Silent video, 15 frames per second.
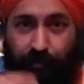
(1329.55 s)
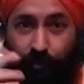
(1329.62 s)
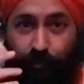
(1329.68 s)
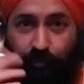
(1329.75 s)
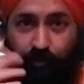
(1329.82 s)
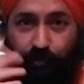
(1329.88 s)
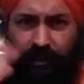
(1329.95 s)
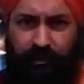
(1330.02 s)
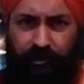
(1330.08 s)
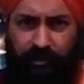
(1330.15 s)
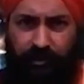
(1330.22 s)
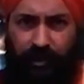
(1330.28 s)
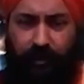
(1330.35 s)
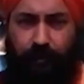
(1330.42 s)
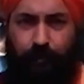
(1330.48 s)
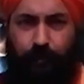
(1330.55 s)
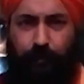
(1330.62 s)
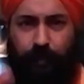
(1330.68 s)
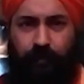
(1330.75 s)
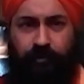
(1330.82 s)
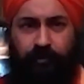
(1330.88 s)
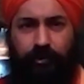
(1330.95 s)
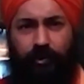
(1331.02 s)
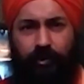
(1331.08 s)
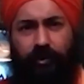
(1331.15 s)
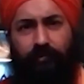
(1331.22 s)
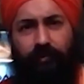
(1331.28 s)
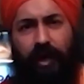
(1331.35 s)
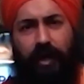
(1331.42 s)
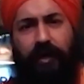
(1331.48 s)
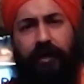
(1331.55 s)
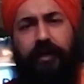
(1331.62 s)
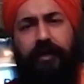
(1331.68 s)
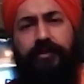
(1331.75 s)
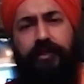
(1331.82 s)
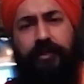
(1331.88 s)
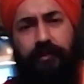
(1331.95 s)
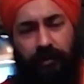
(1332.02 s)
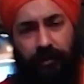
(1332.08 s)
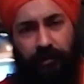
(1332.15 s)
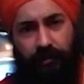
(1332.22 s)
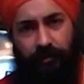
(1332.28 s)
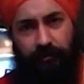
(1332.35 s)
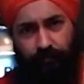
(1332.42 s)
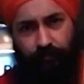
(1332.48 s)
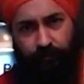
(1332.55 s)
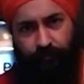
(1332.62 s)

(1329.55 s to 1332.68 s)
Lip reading: moving his tongue. It's called Vakya Sidhi.